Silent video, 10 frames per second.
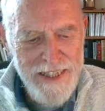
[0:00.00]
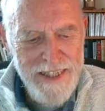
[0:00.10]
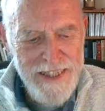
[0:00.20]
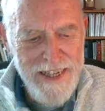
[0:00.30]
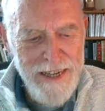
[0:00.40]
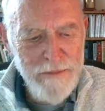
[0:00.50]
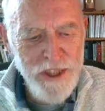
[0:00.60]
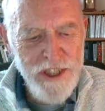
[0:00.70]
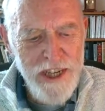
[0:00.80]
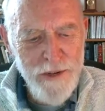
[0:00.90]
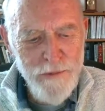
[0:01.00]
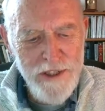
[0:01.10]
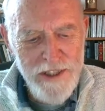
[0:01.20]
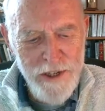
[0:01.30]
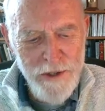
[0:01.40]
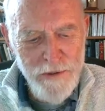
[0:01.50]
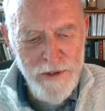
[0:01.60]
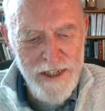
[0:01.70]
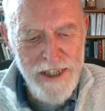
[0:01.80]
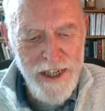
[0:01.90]
Let me share with you
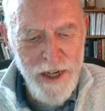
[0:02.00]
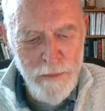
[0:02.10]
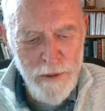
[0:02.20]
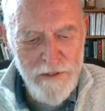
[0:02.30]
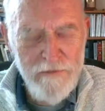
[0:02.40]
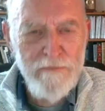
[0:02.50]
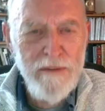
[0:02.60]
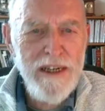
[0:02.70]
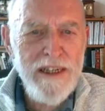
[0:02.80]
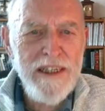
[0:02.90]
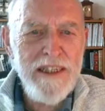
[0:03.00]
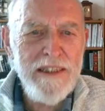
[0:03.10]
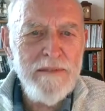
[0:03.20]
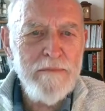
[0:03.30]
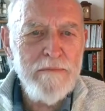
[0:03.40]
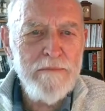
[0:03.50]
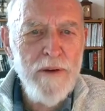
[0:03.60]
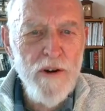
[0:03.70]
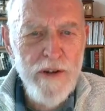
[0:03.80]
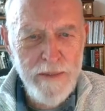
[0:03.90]
a couple of my
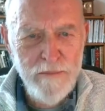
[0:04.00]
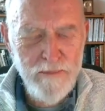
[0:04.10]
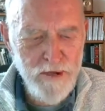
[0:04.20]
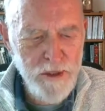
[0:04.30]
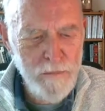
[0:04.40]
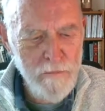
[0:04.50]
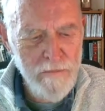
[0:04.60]
poems.